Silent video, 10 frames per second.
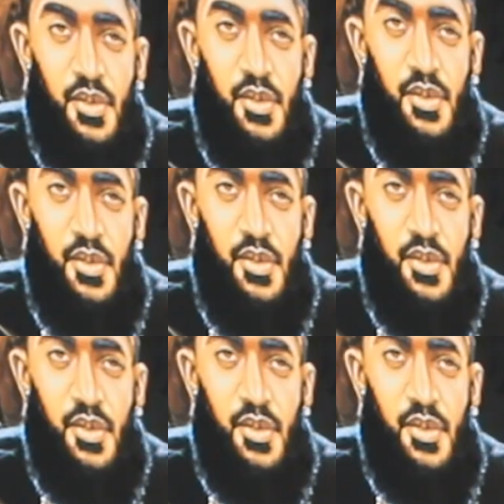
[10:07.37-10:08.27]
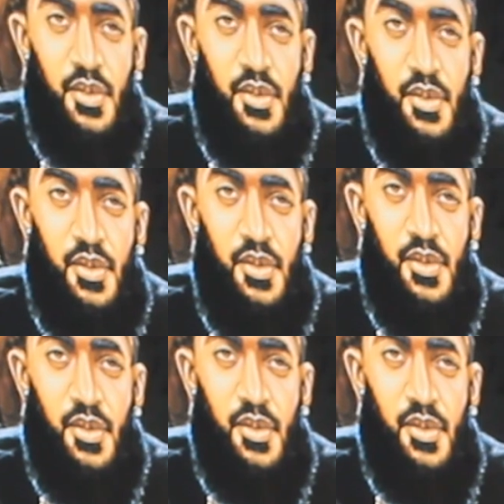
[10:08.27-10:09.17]

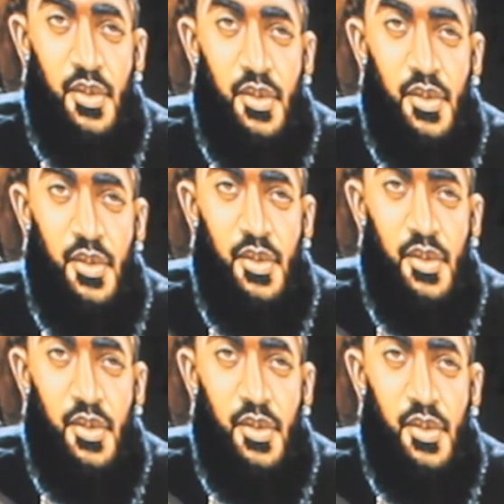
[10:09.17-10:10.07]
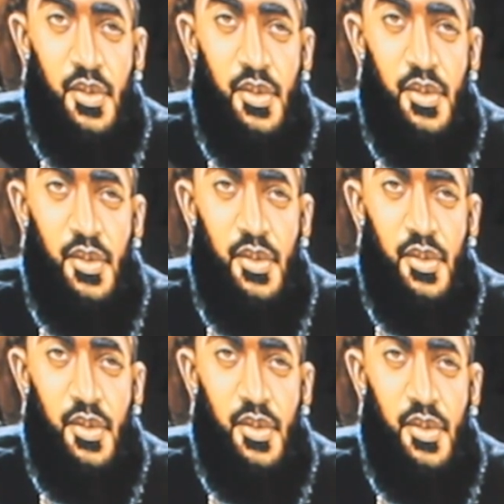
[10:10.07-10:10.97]

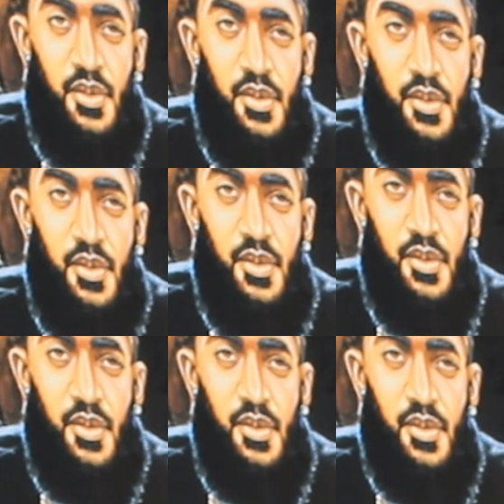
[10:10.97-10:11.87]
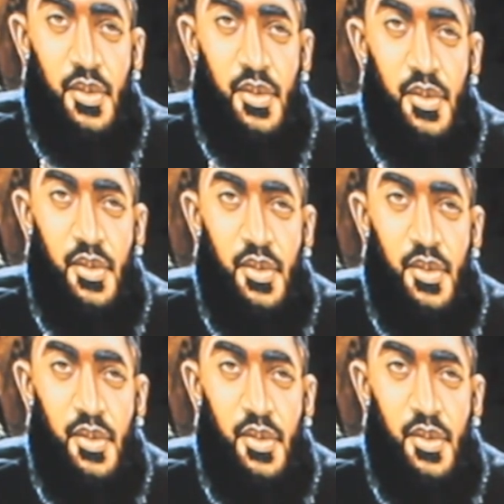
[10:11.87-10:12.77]

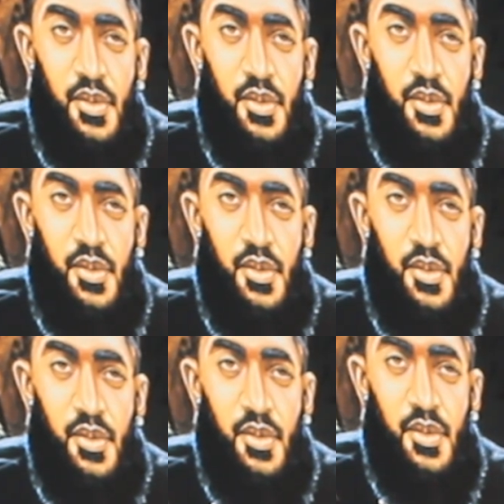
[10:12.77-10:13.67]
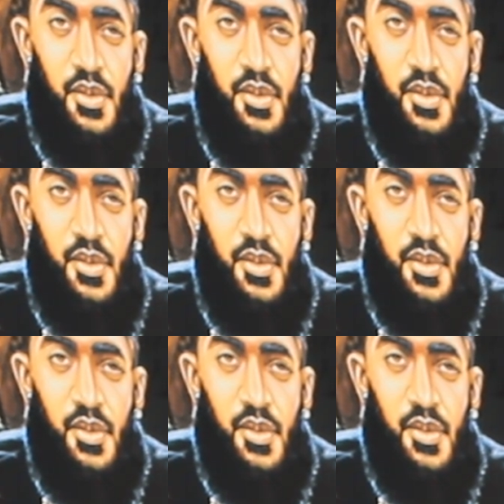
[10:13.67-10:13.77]
The person shown says nothing.